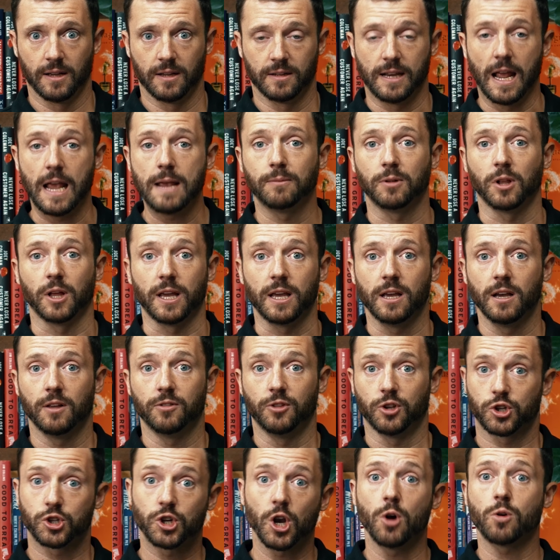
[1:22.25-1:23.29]
namely
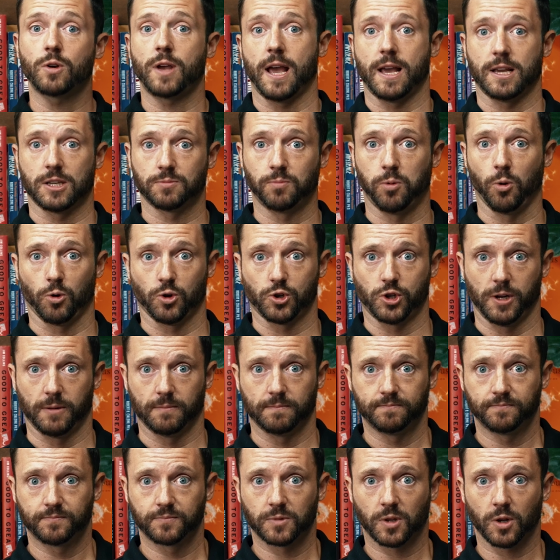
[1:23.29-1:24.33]
the showcase portion,
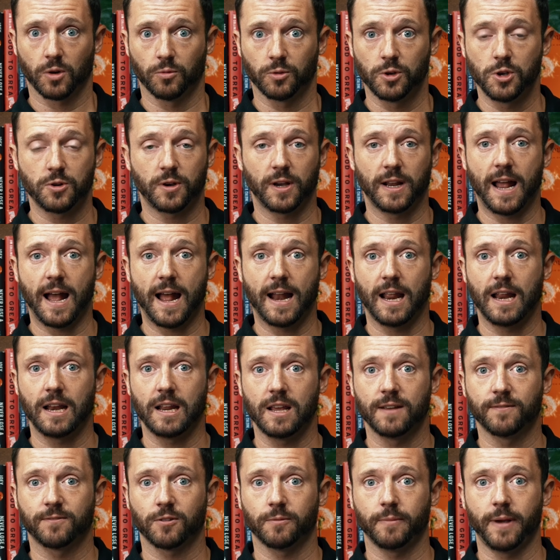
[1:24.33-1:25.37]
where you can add
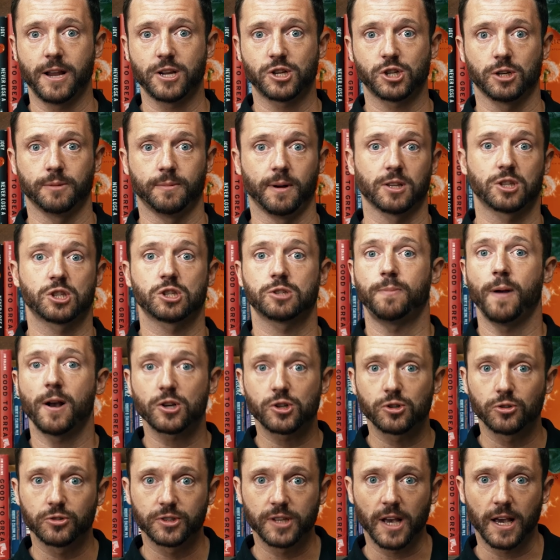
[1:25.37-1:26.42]
any information about
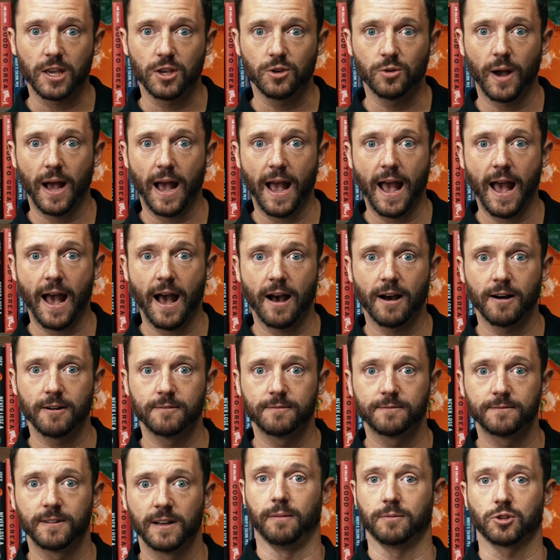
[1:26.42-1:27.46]
specials that you
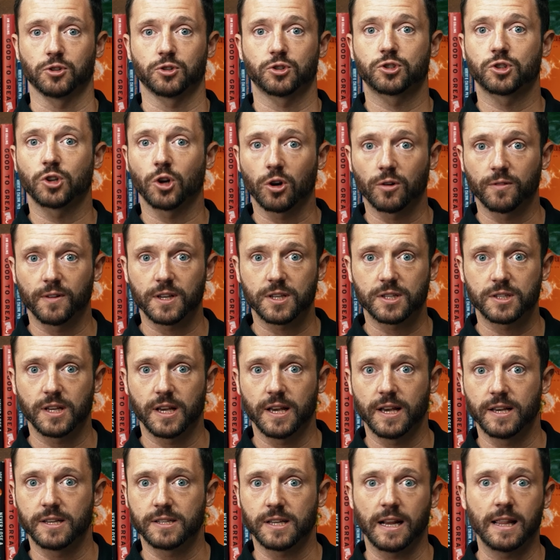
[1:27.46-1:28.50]
have, your
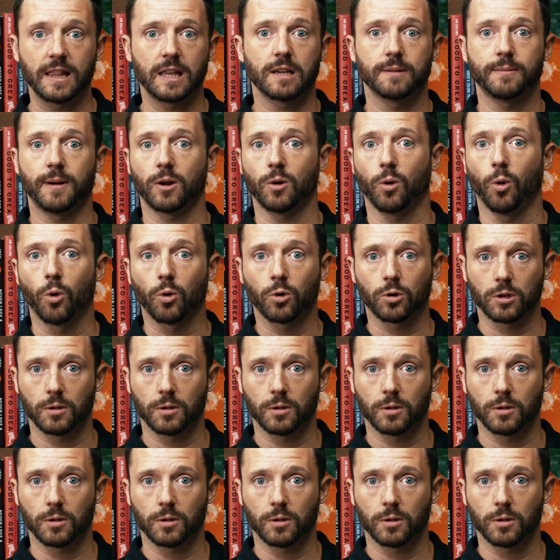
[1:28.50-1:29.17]
services, anything about oral